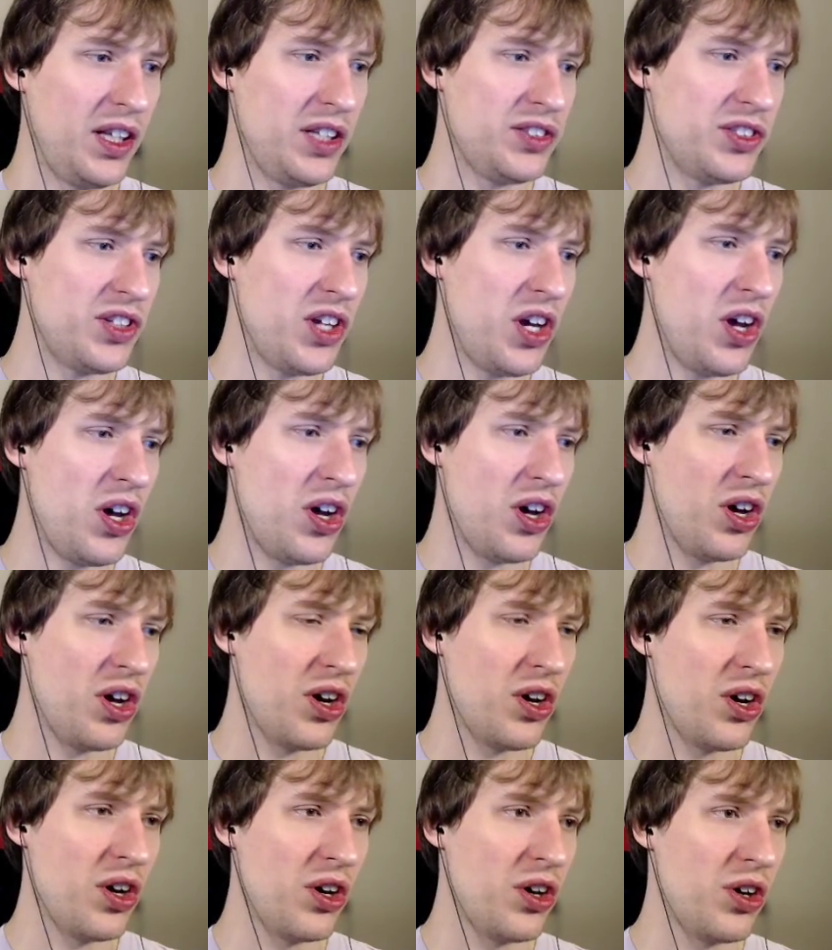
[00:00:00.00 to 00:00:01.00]
Let's
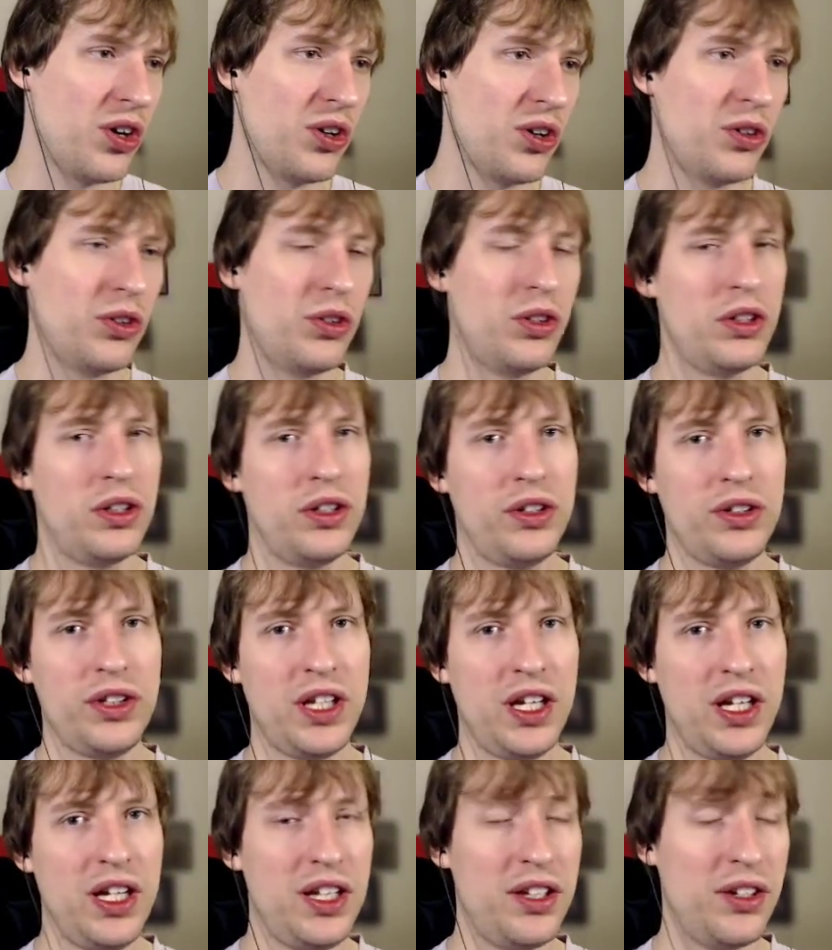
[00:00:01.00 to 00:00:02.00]
go!
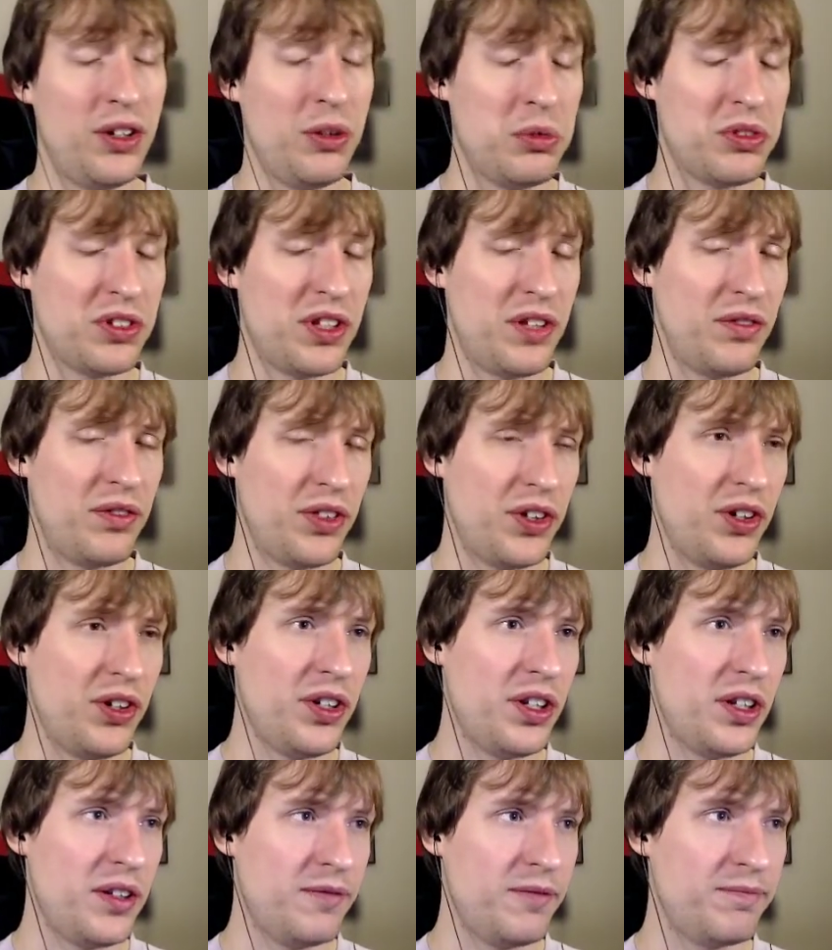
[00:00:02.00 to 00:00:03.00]
Okay, they're almost level
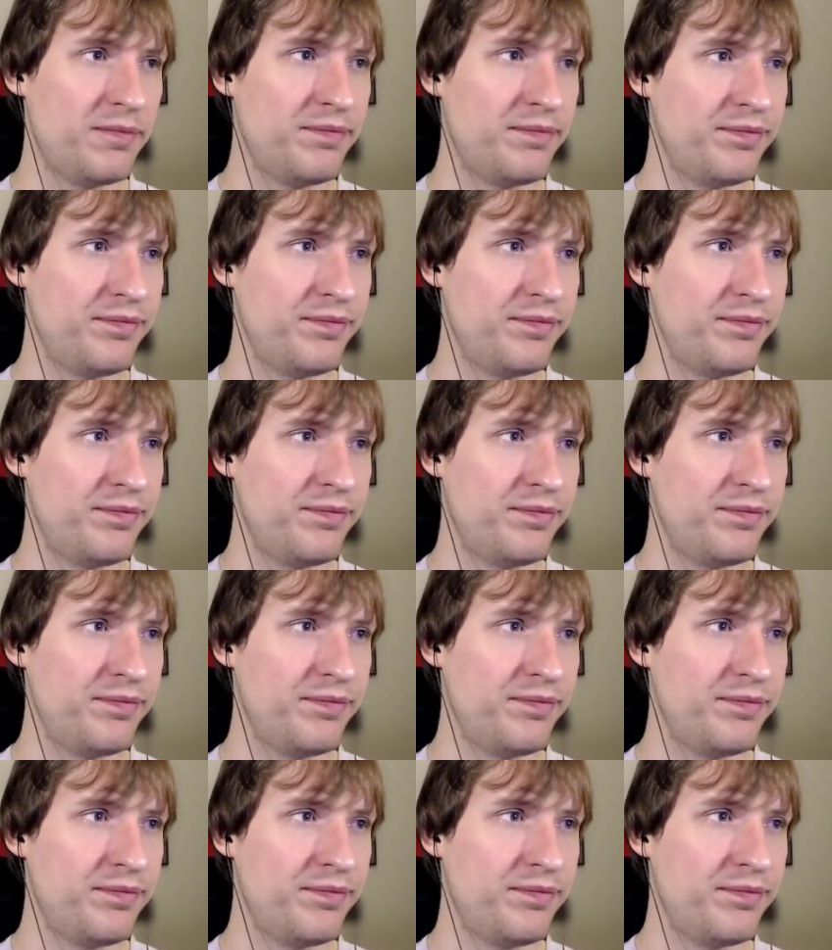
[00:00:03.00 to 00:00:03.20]
30.